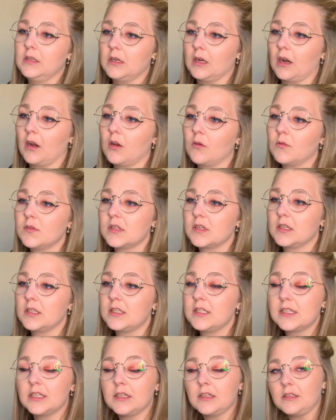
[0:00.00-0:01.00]
I always add
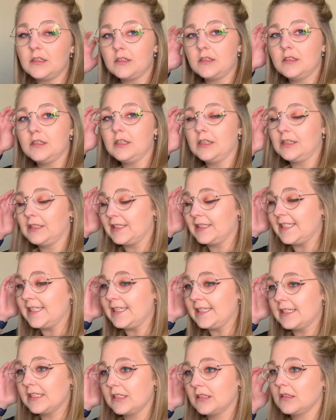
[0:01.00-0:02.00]
these little
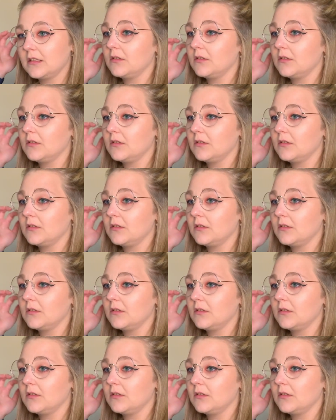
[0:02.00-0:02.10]
D's,